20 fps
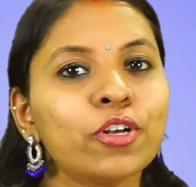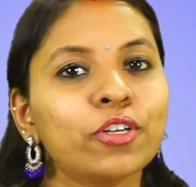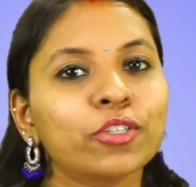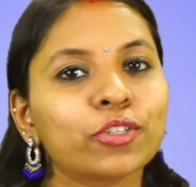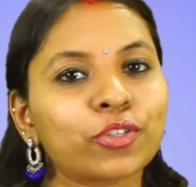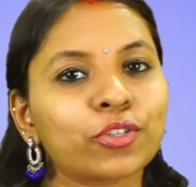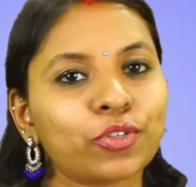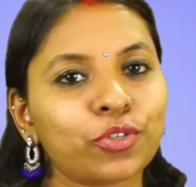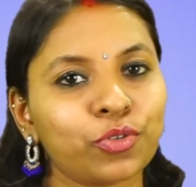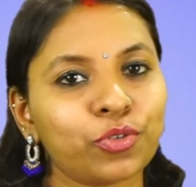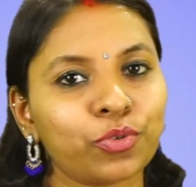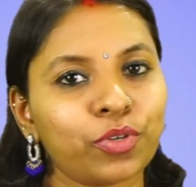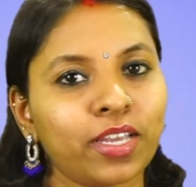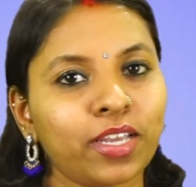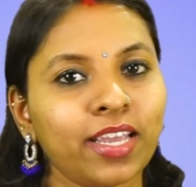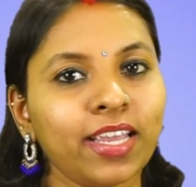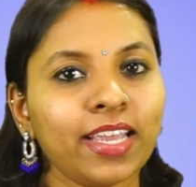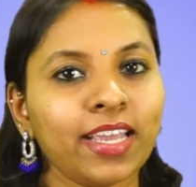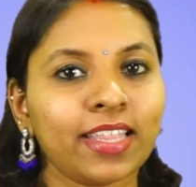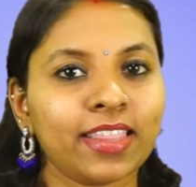So
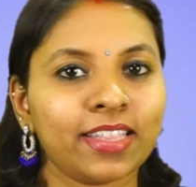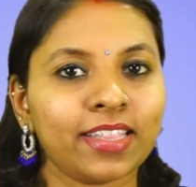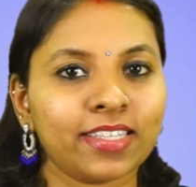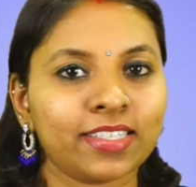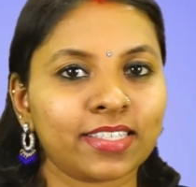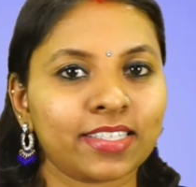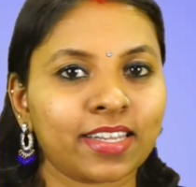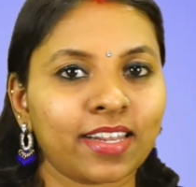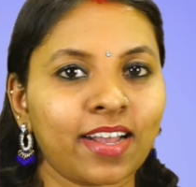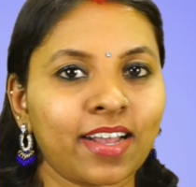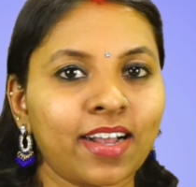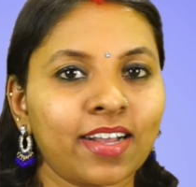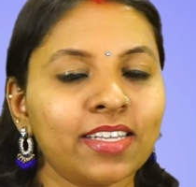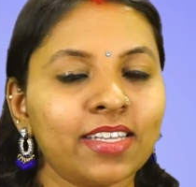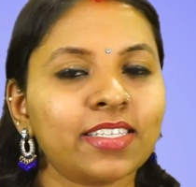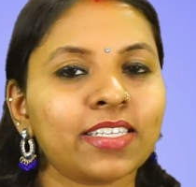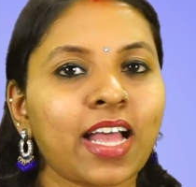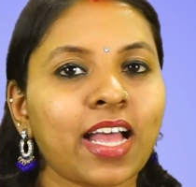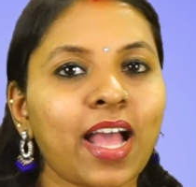today in this class